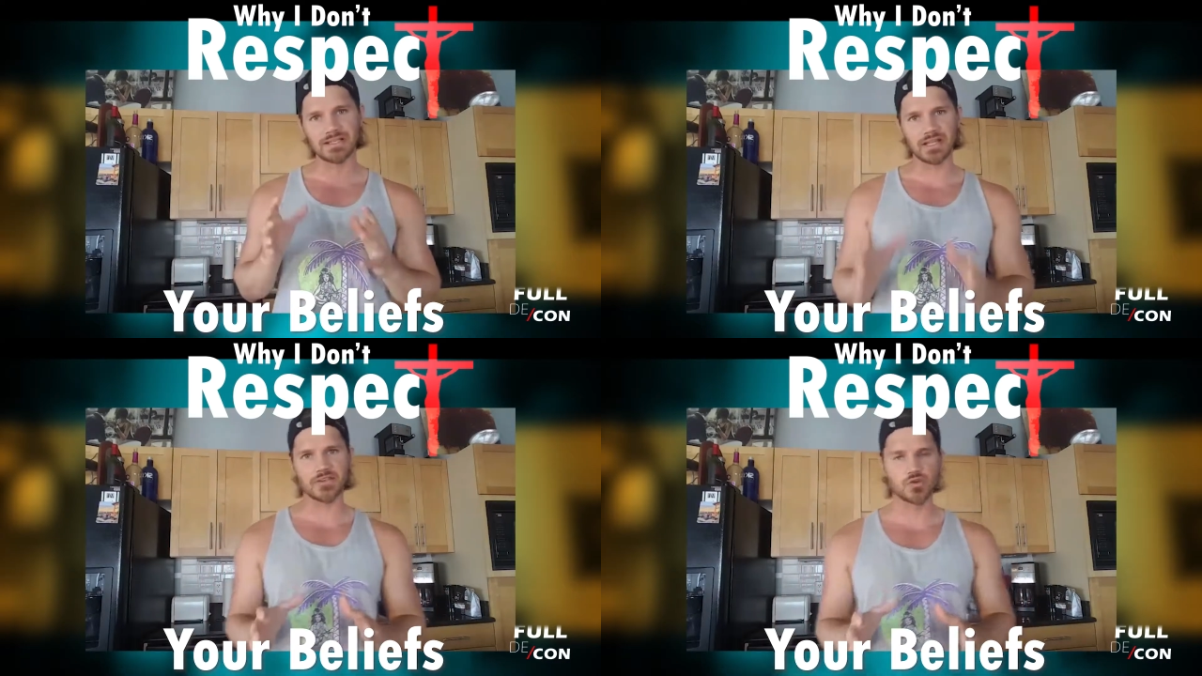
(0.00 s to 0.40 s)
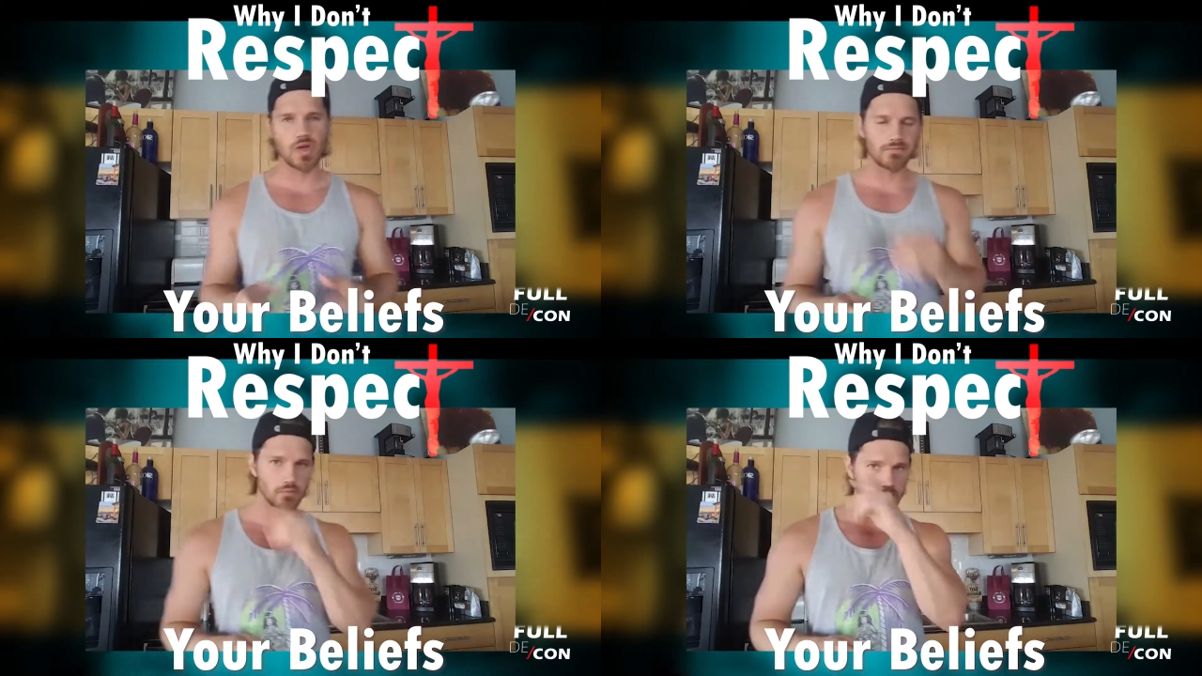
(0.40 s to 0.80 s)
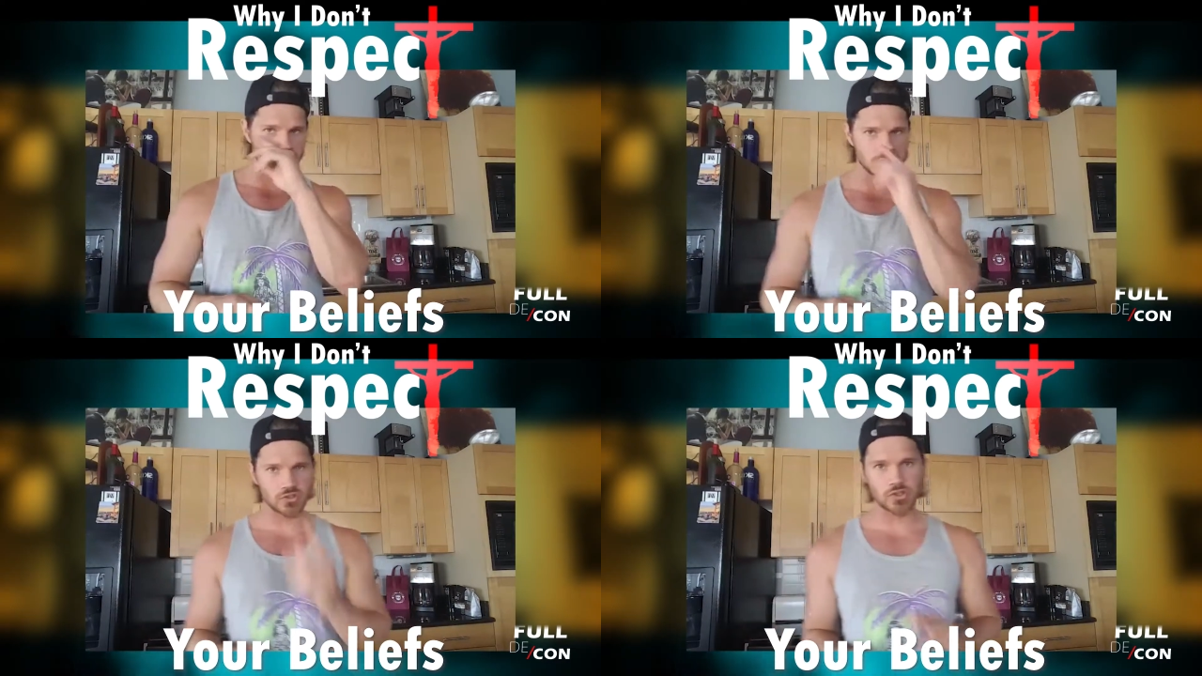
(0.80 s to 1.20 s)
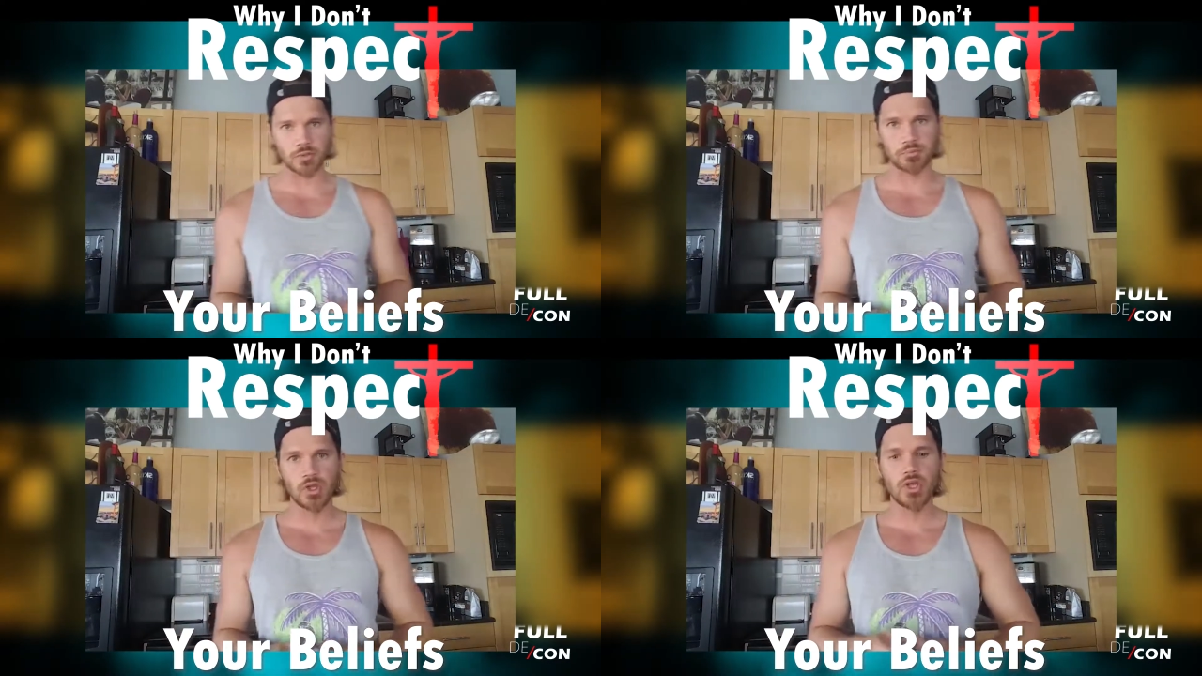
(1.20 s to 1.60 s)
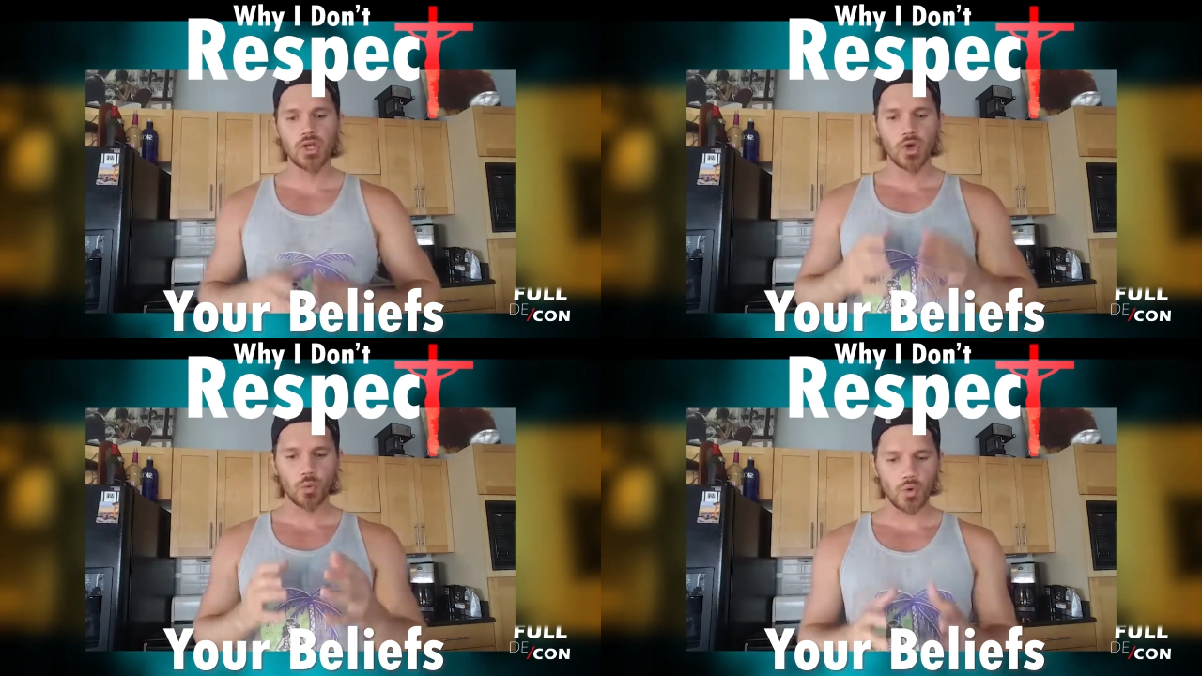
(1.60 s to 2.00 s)
unless you have a relationship
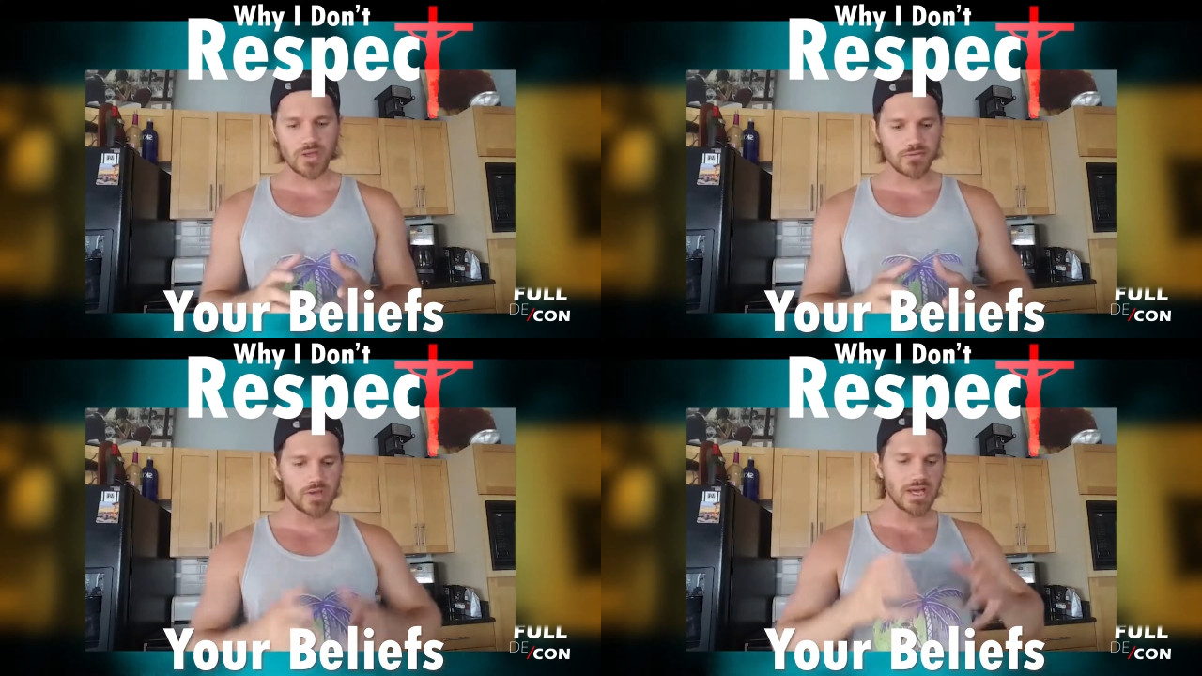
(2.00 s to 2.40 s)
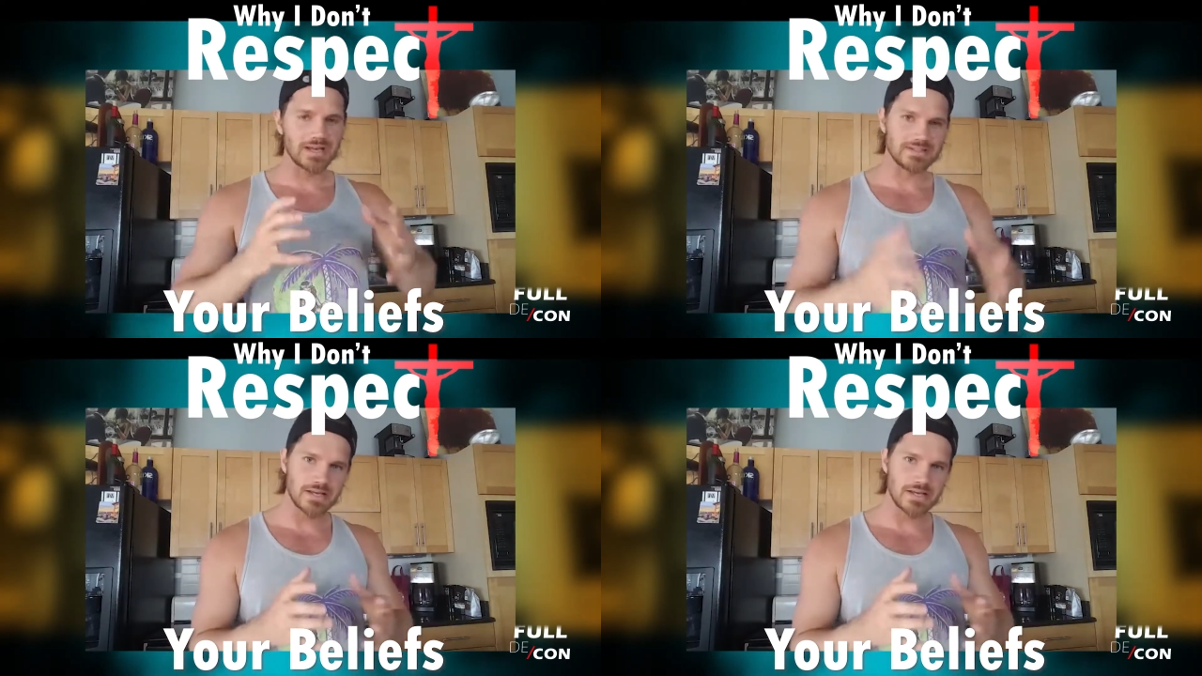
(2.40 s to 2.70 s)
with a